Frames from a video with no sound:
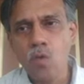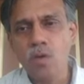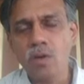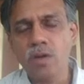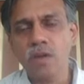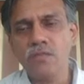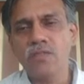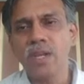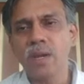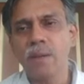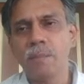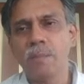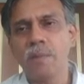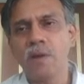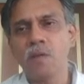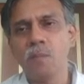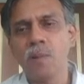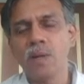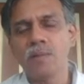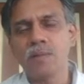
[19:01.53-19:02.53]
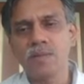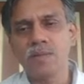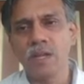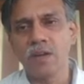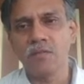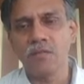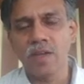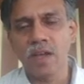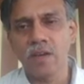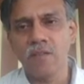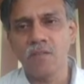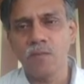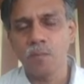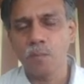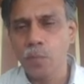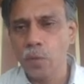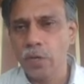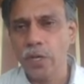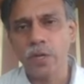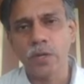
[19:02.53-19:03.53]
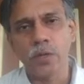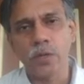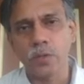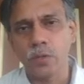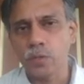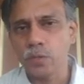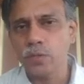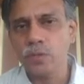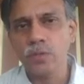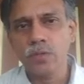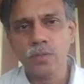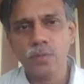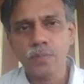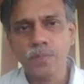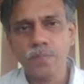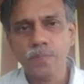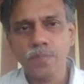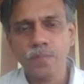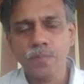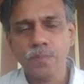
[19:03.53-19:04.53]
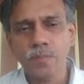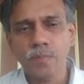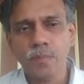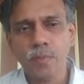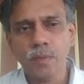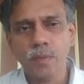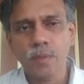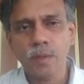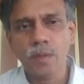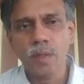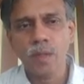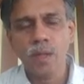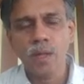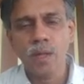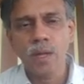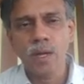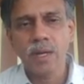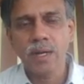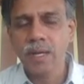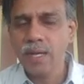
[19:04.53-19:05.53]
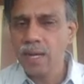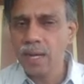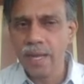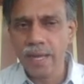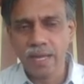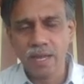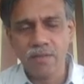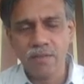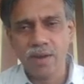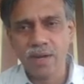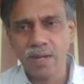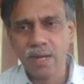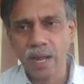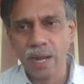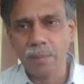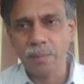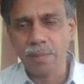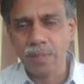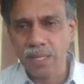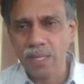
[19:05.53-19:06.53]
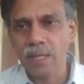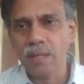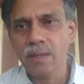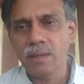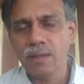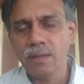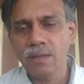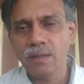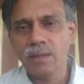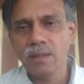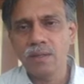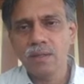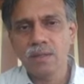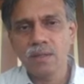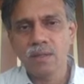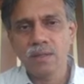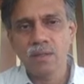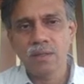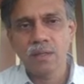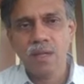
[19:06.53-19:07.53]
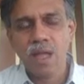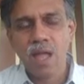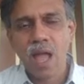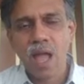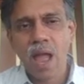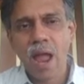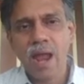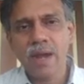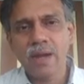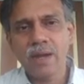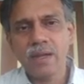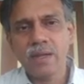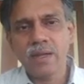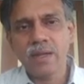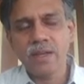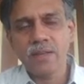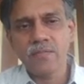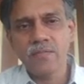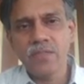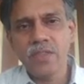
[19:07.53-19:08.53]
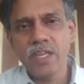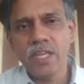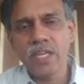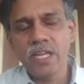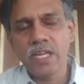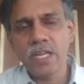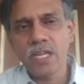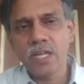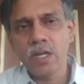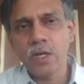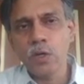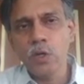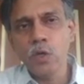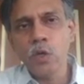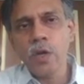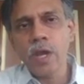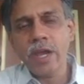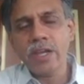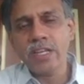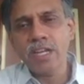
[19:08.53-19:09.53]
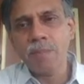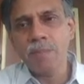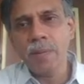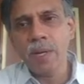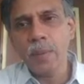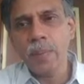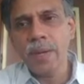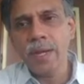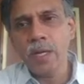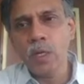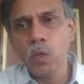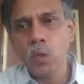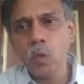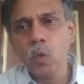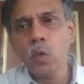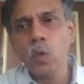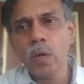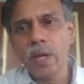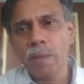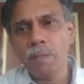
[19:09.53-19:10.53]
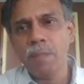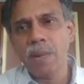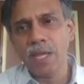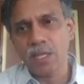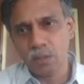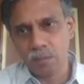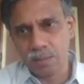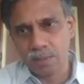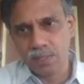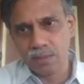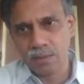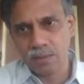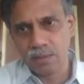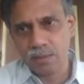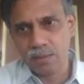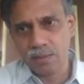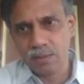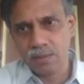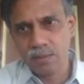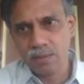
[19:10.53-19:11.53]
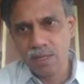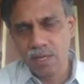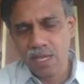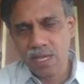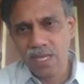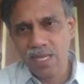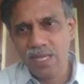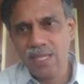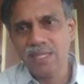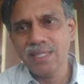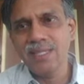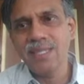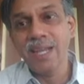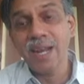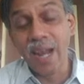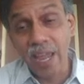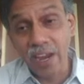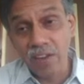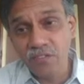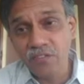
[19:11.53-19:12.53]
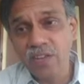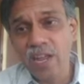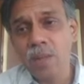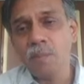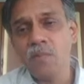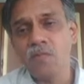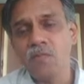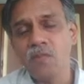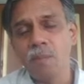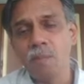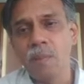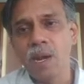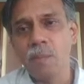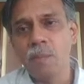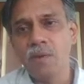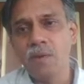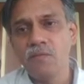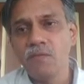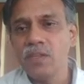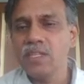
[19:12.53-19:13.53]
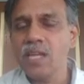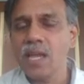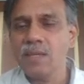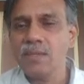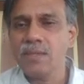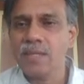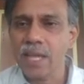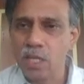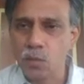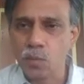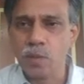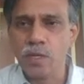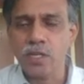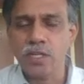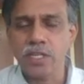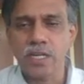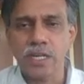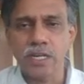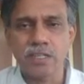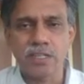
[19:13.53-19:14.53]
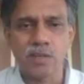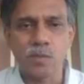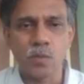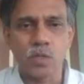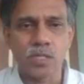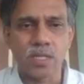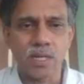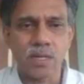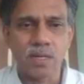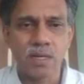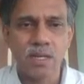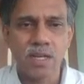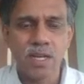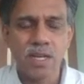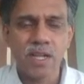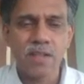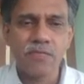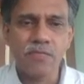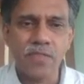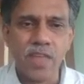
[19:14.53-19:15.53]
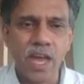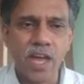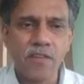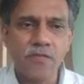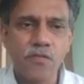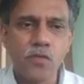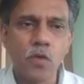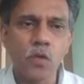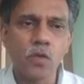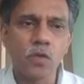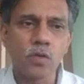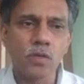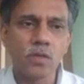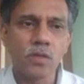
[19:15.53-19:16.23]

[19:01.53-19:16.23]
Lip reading: of the number of bulbs that we have put into use till a given time t, and the duration between two replacements is the lifetime of a bulb which has exponential distribution. Therefore,